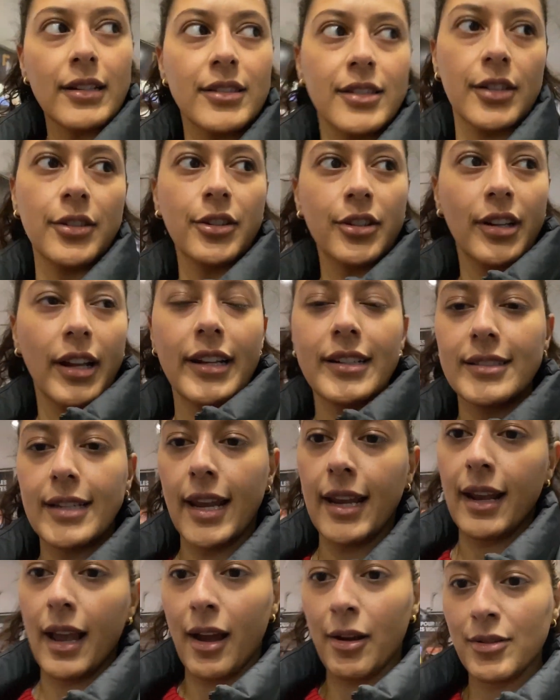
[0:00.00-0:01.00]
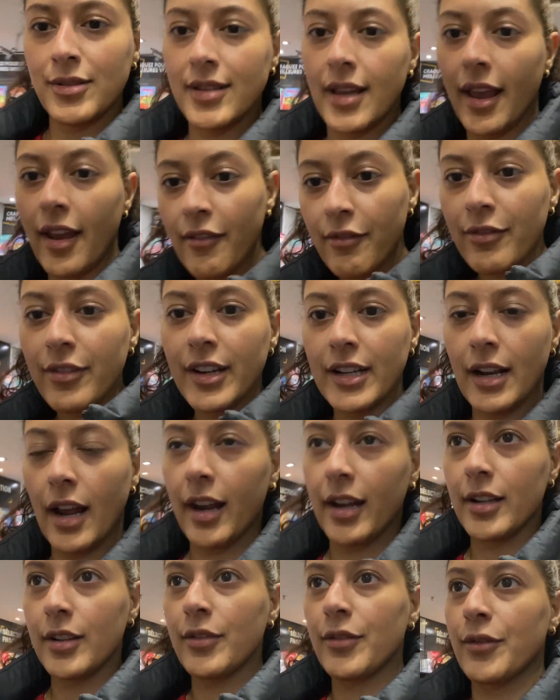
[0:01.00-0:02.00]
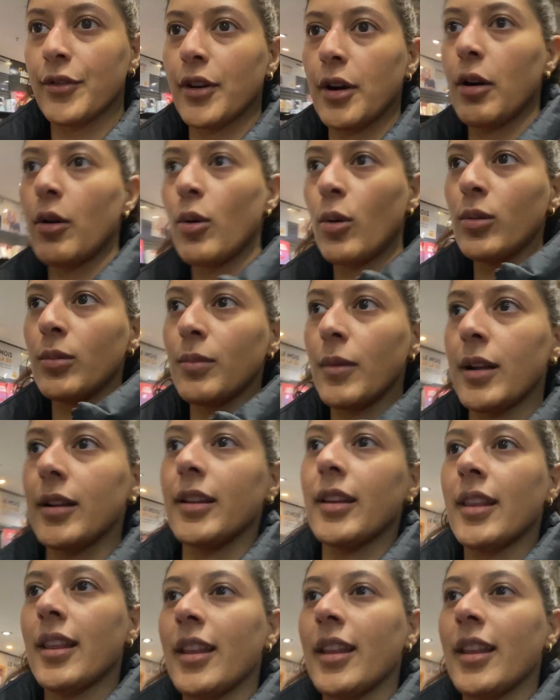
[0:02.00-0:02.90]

dinner, like takeouts every night for a whole month.